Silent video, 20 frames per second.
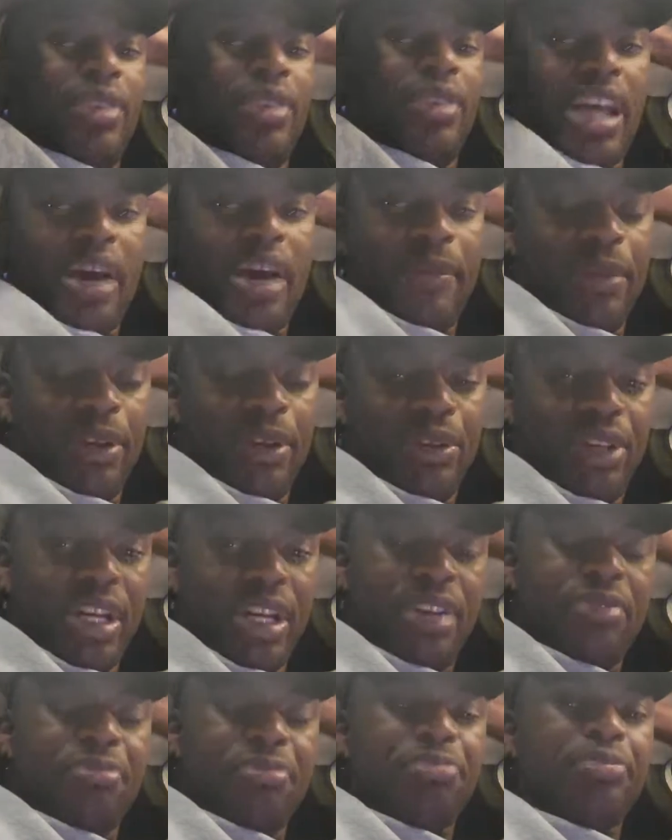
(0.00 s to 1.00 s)
got blown
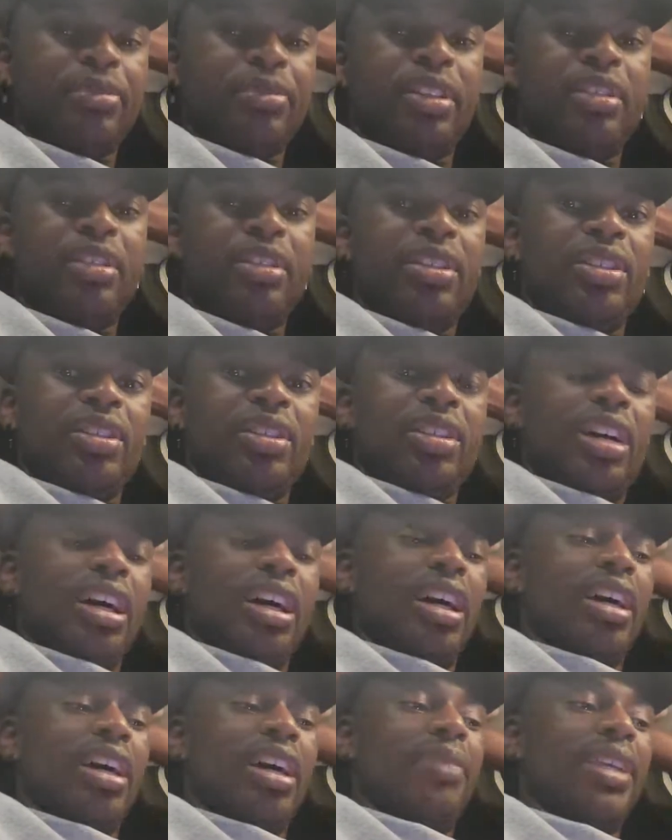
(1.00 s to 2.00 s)
out.
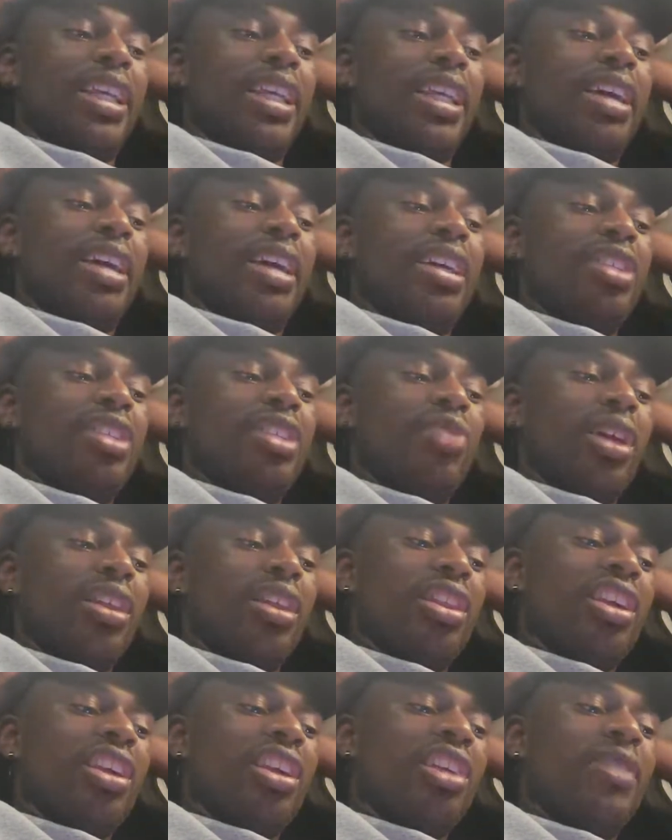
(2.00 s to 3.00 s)
But yeah, that's what I
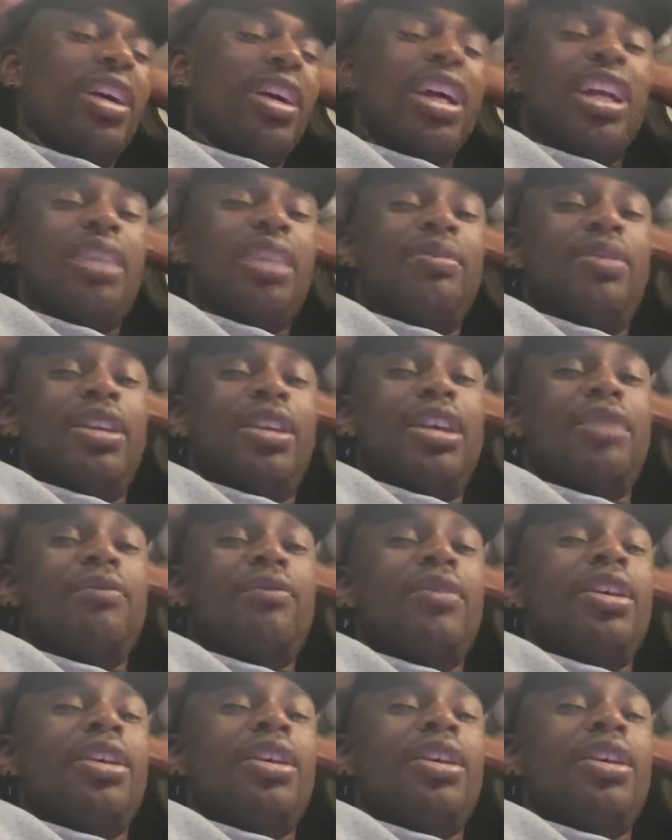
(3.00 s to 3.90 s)
think about AB.